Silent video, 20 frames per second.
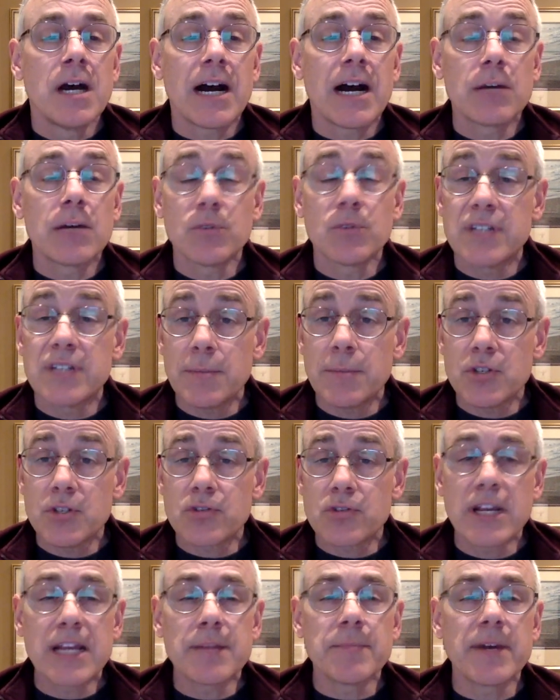I will
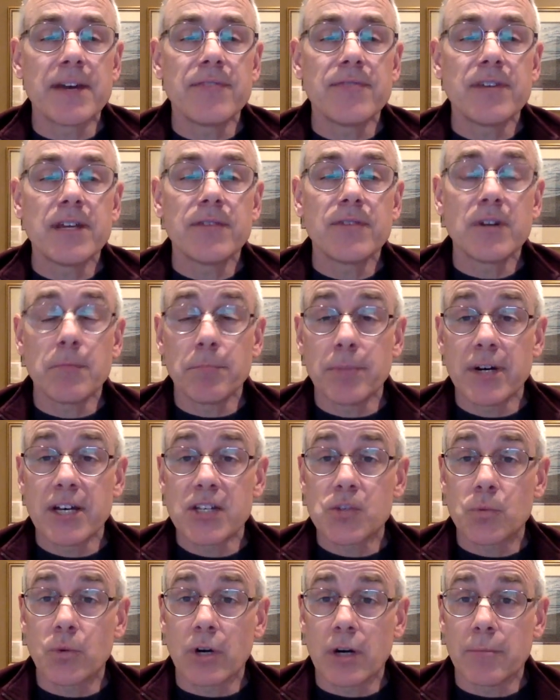demonstrate my favorite
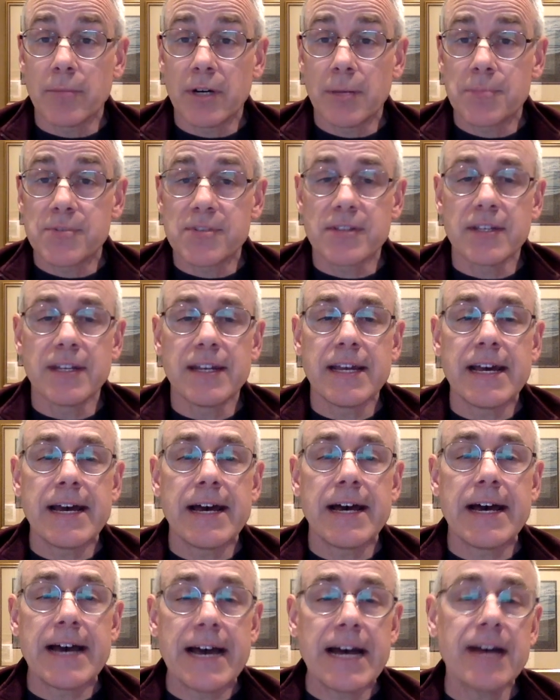buzz warm-ups, then
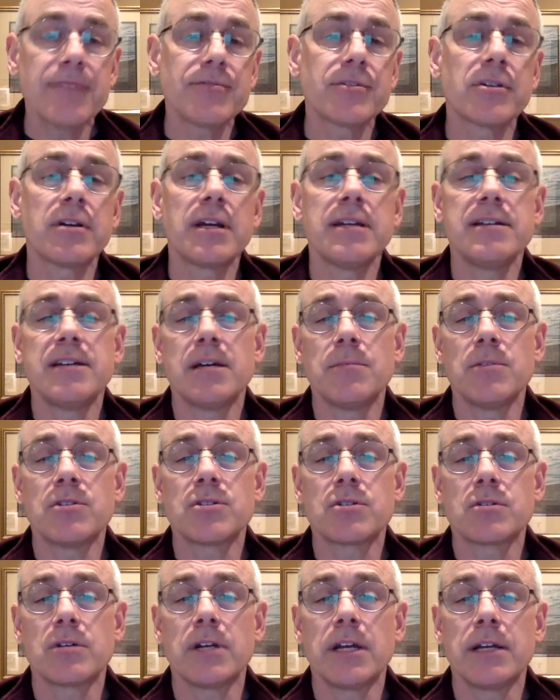after I
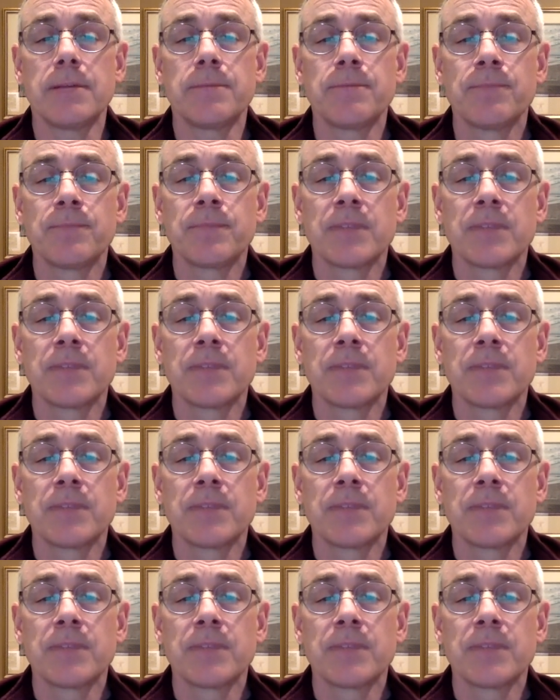demonstrate,